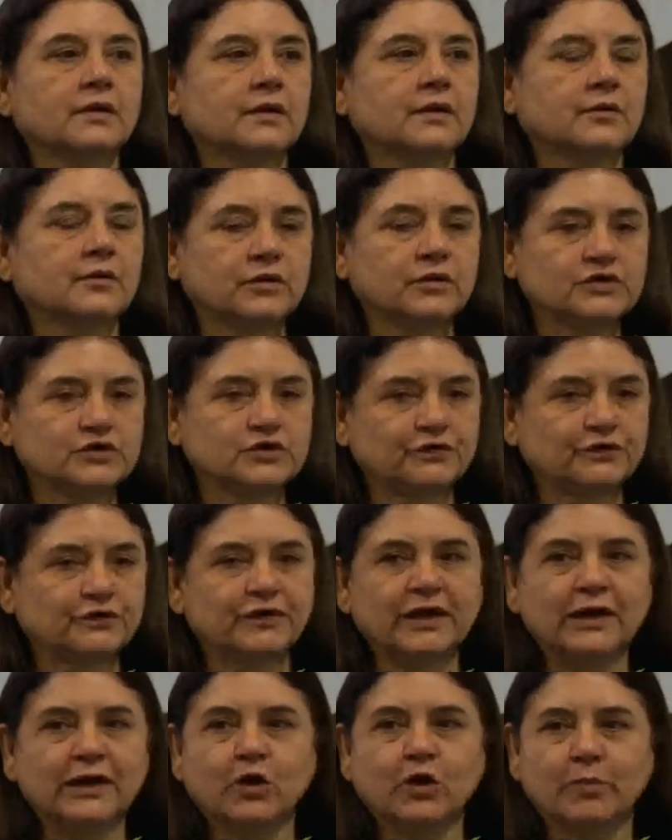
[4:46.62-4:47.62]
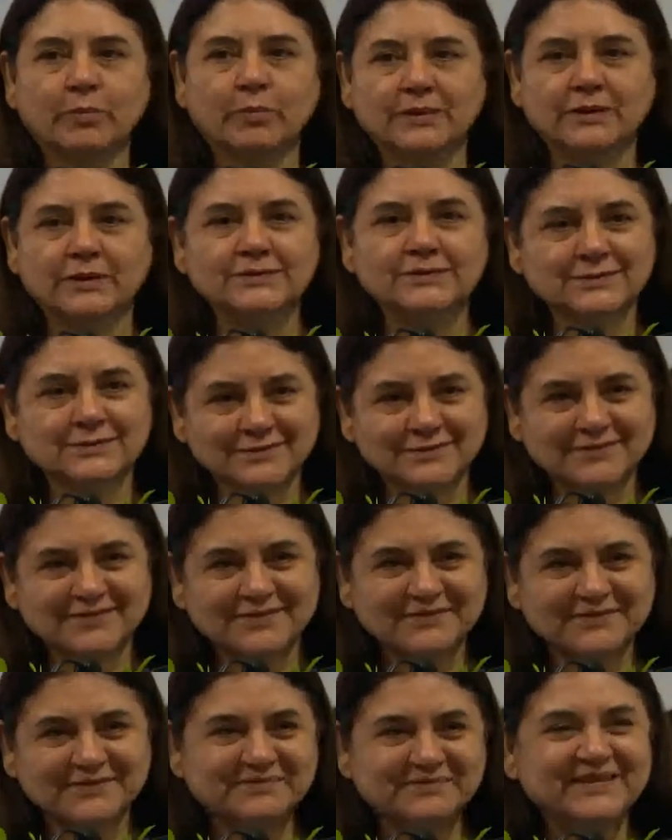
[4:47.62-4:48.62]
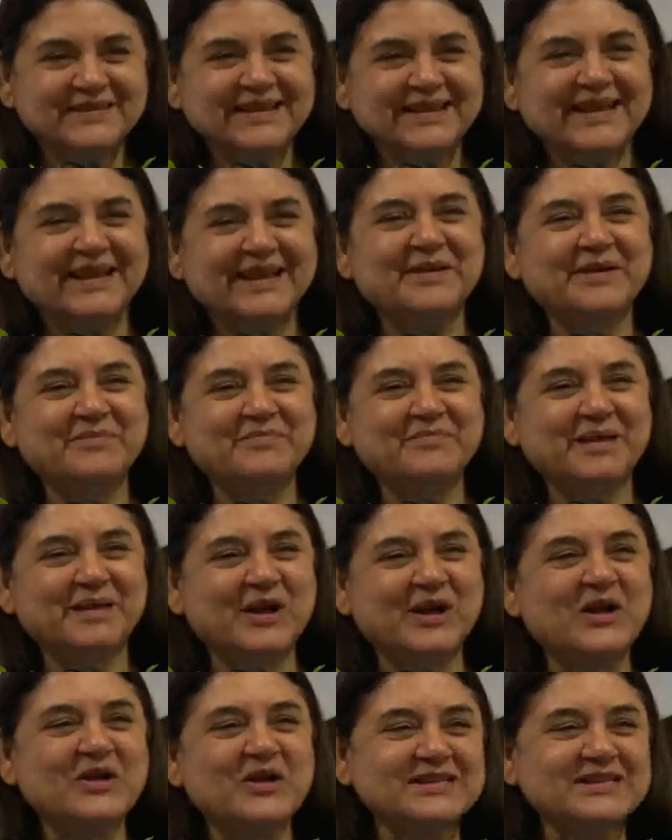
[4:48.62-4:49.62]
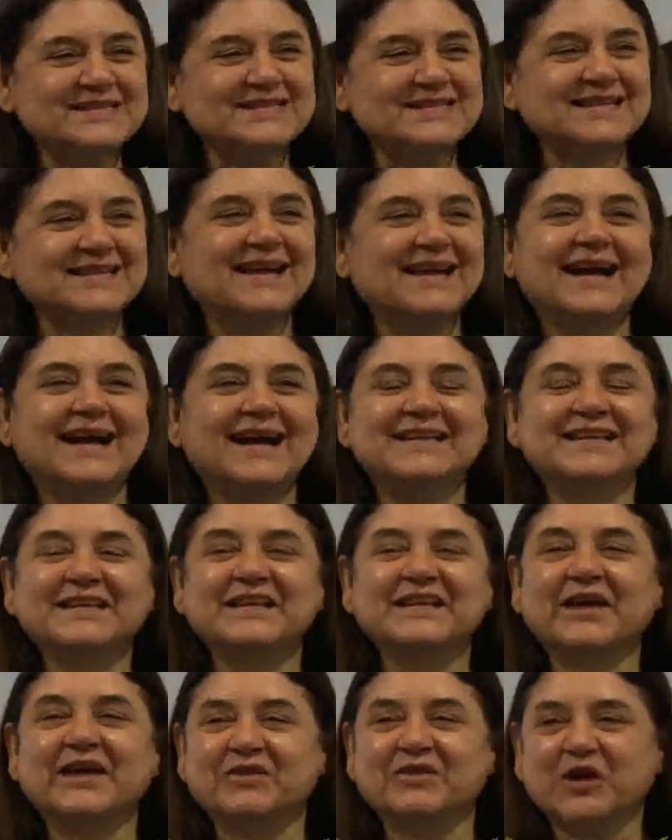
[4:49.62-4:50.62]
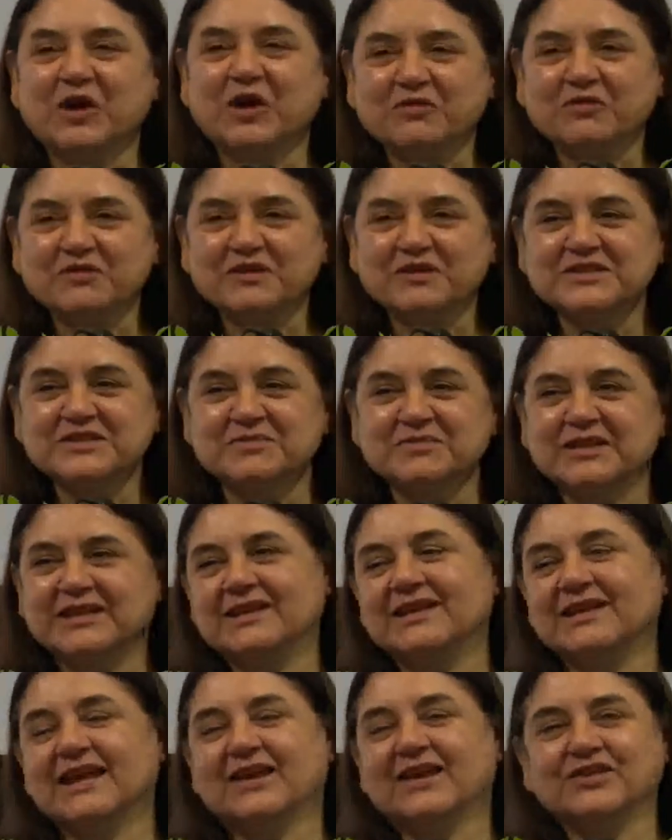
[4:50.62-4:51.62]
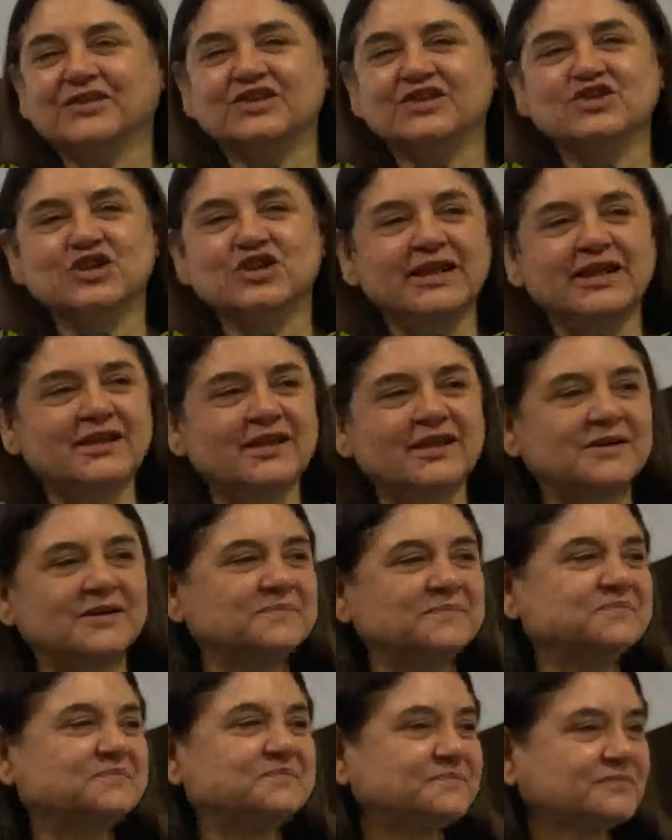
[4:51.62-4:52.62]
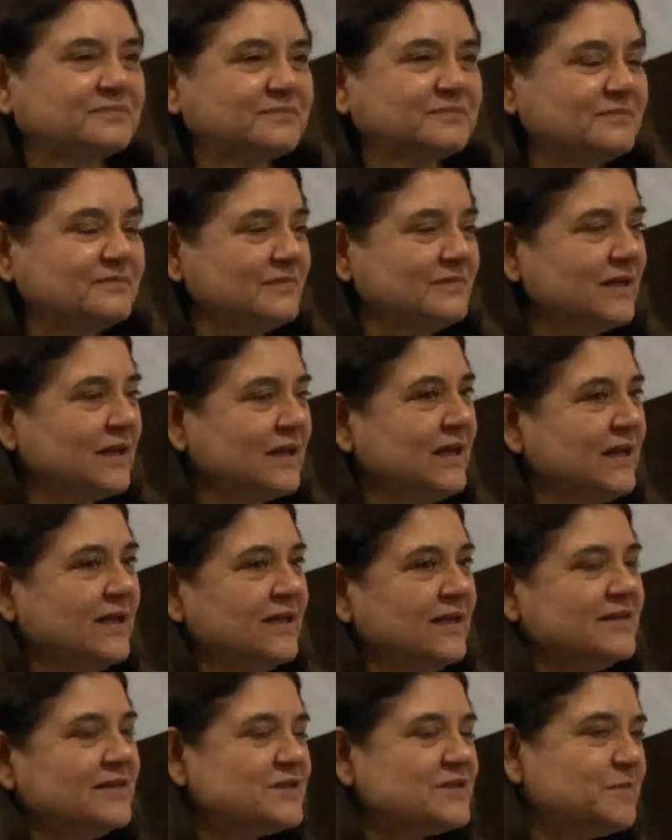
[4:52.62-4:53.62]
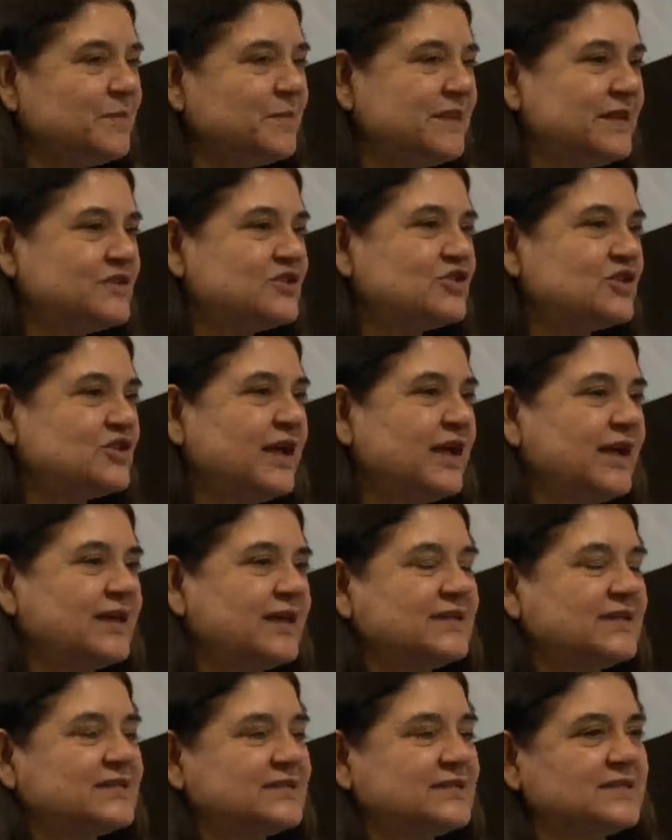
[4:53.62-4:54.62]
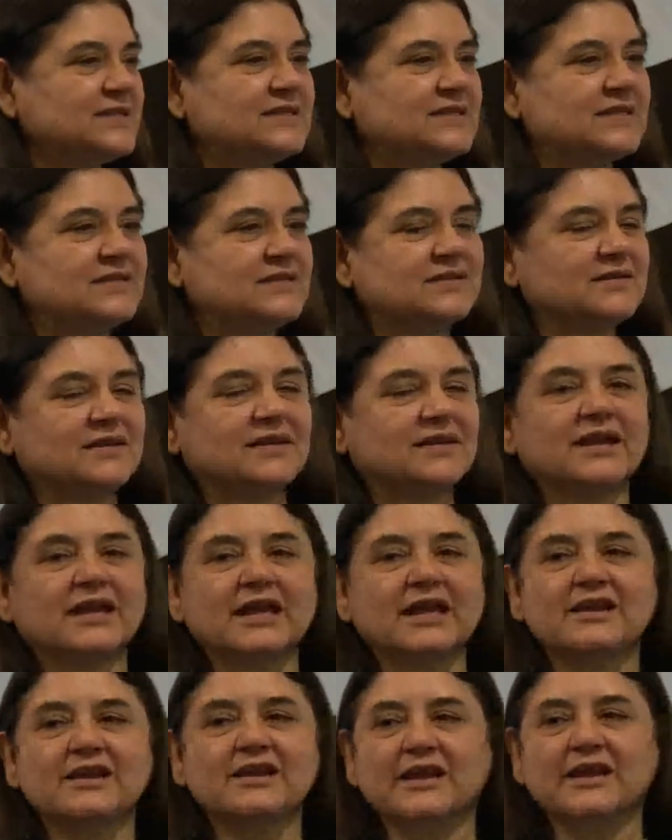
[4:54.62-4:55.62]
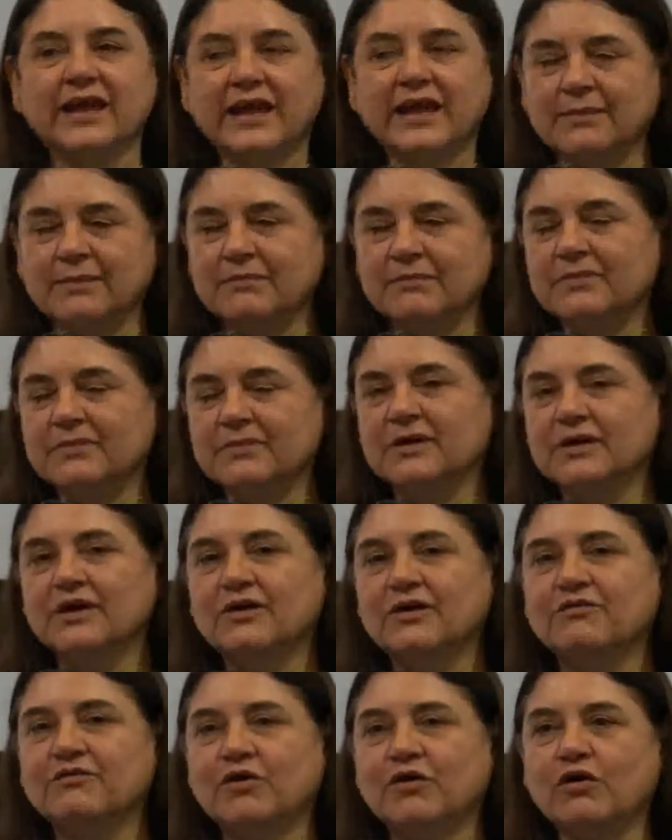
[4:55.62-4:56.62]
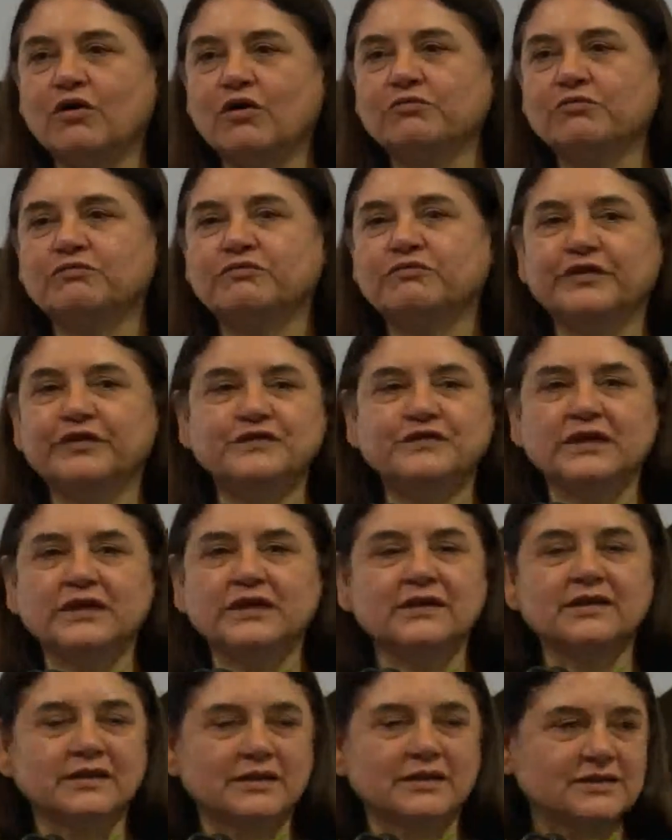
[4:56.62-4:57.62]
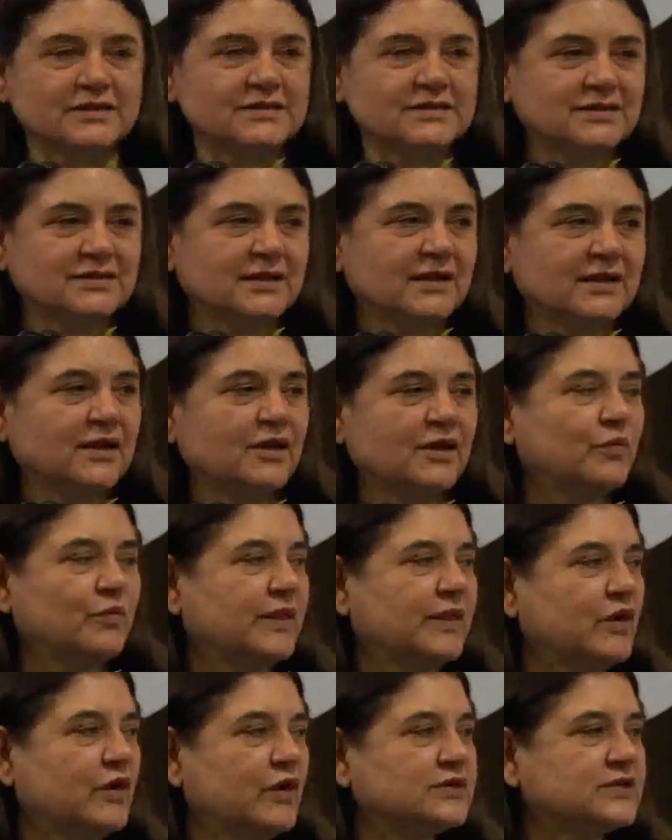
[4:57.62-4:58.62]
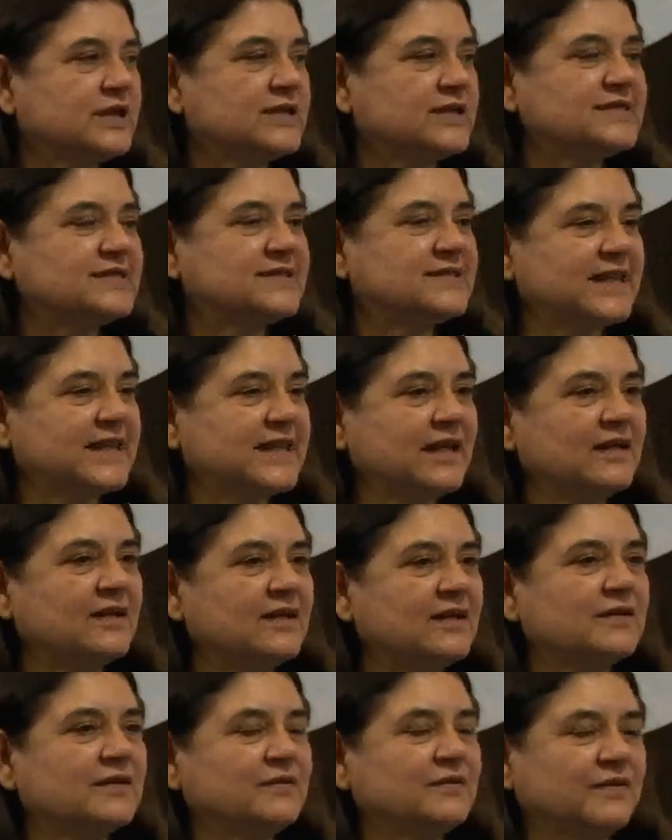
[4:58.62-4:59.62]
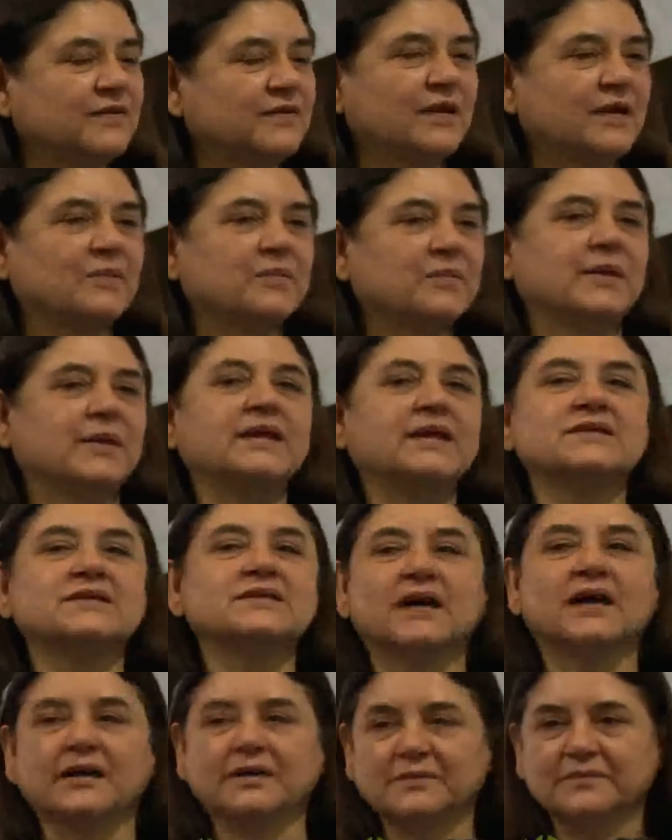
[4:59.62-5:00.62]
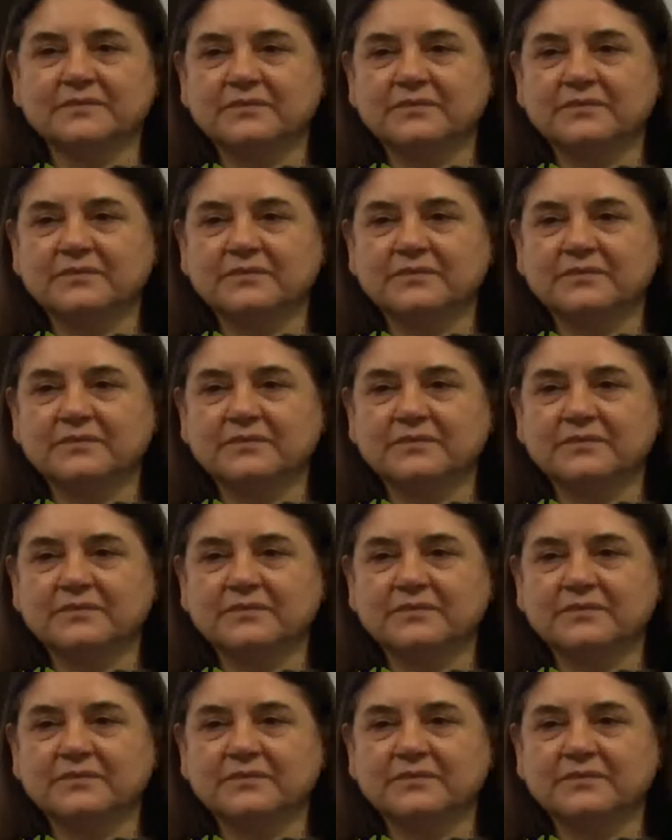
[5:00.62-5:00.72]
was to feel hopeless because I didn't have an office, we didn't have an agenda. This ministry had existed in name for 15 years. without a single thing being done.